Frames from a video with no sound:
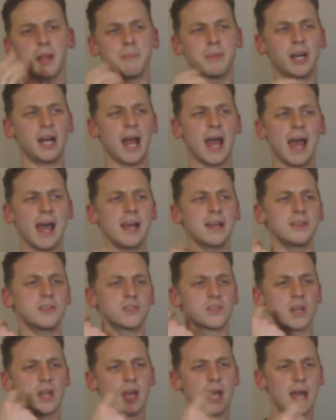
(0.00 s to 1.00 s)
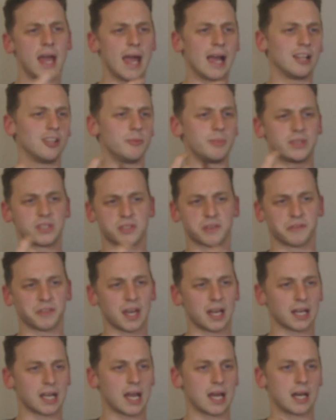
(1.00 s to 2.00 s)
but it has elements of
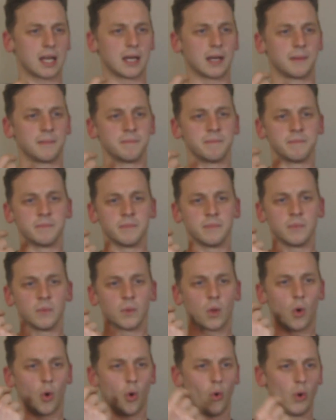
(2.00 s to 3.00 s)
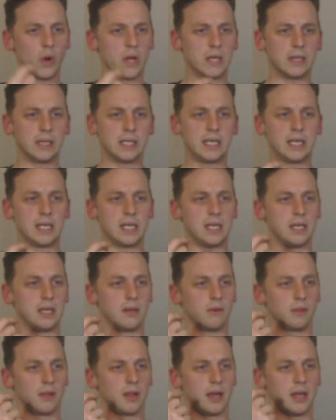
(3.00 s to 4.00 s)
that kind of
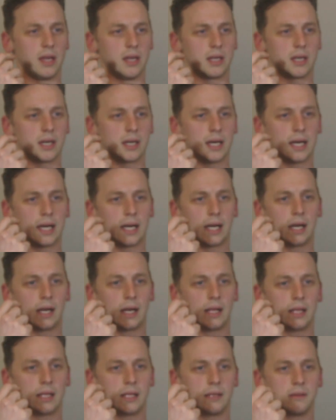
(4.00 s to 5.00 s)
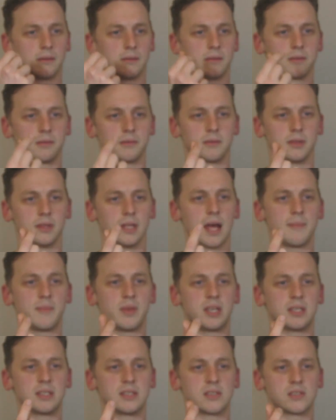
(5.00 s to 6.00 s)
oily, like uh,
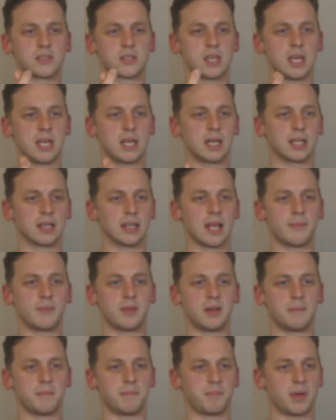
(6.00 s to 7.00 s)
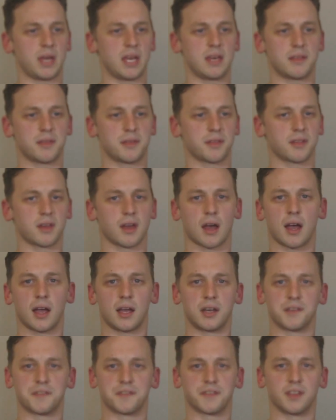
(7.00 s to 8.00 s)
lemon skin, lemon pith
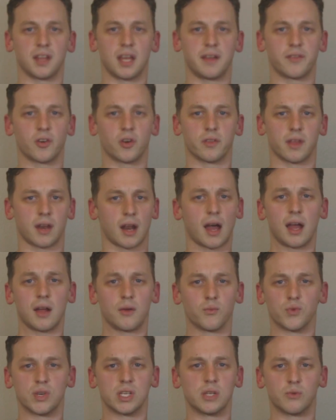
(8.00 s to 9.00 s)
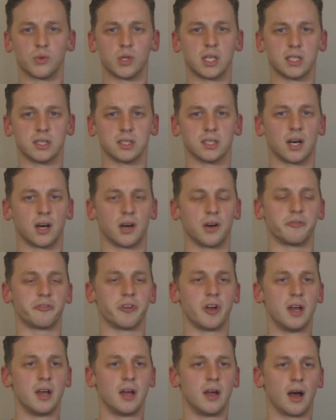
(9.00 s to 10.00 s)
kind of flavor that I really, really
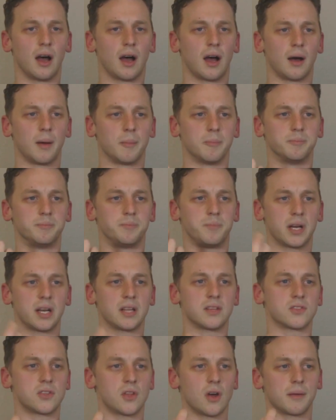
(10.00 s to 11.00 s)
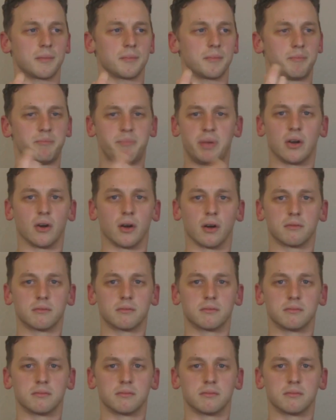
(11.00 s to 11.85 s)
love. Um, but it's not bitter.